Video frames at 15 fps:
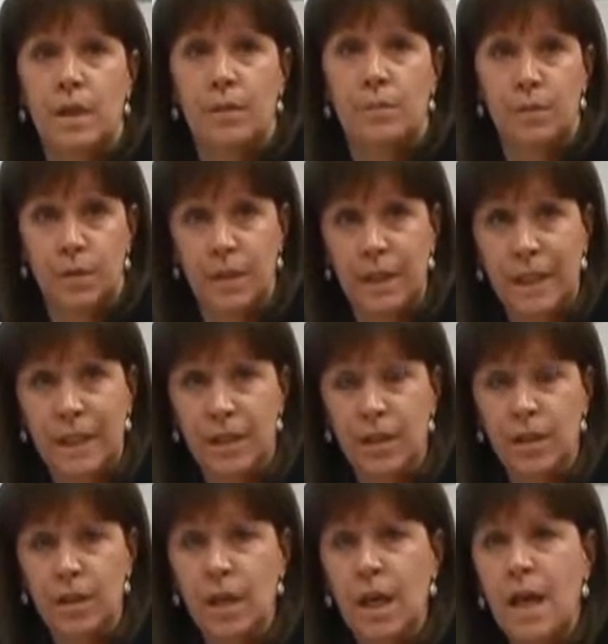per
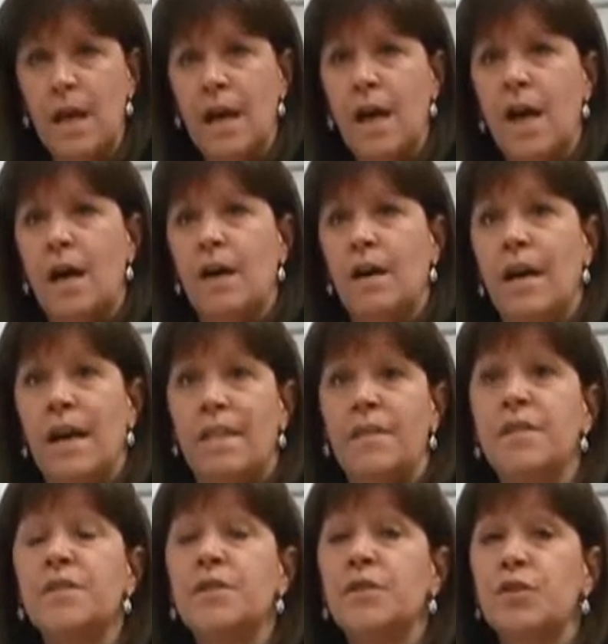liter, and
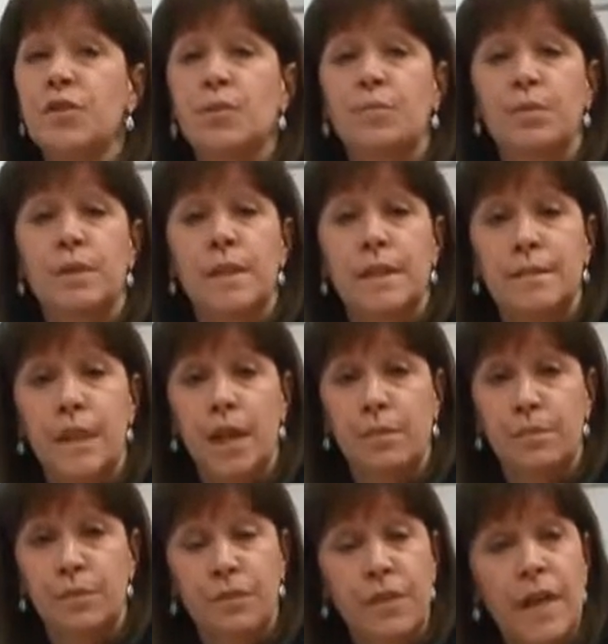this is to
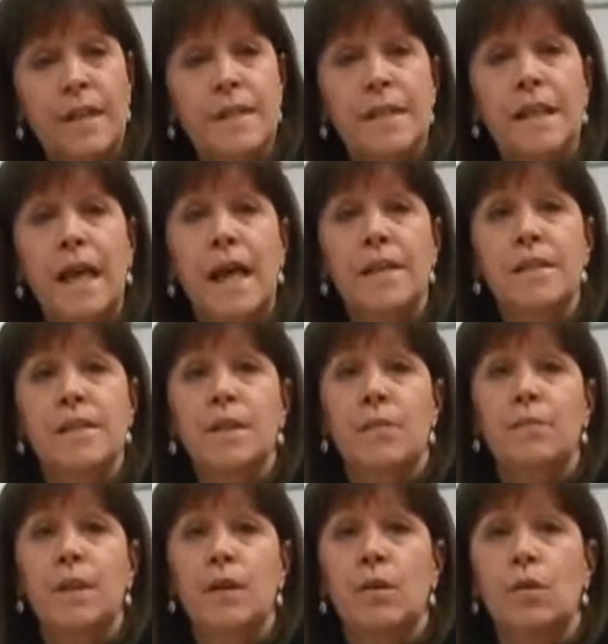prevent against
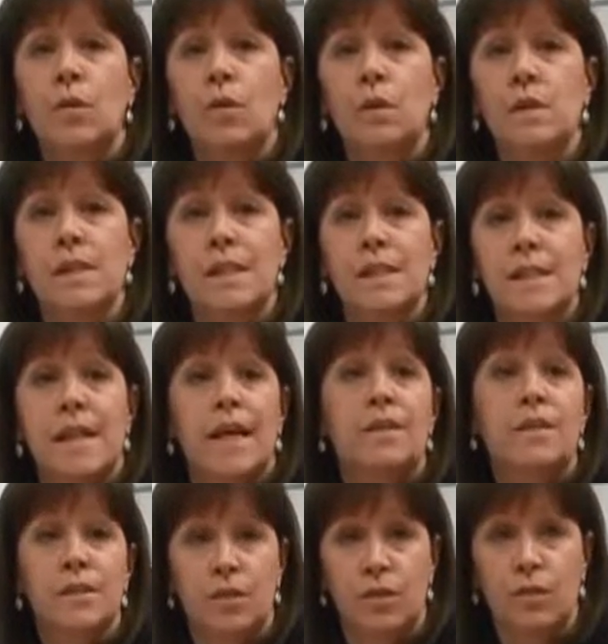something called
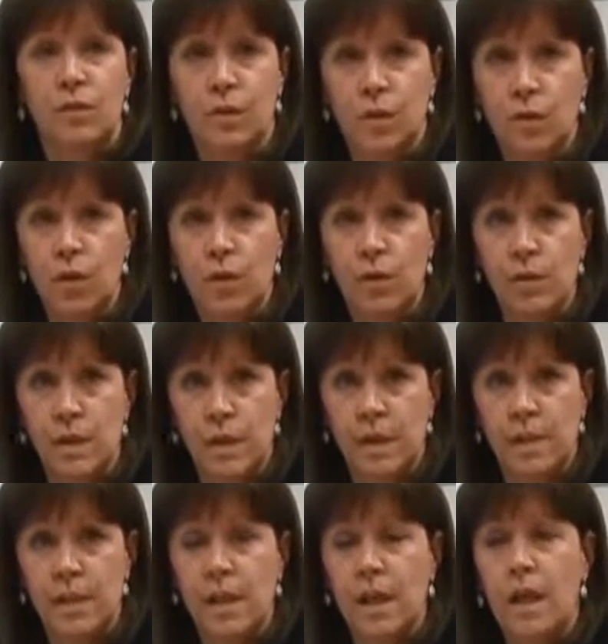skeletal
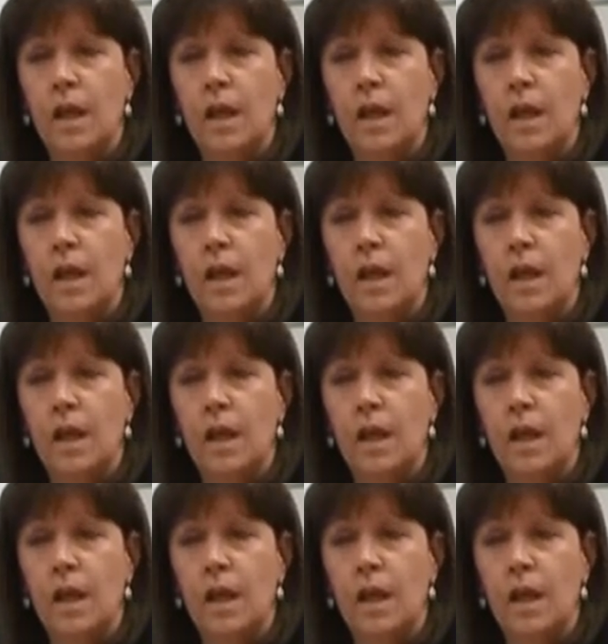fluorosis.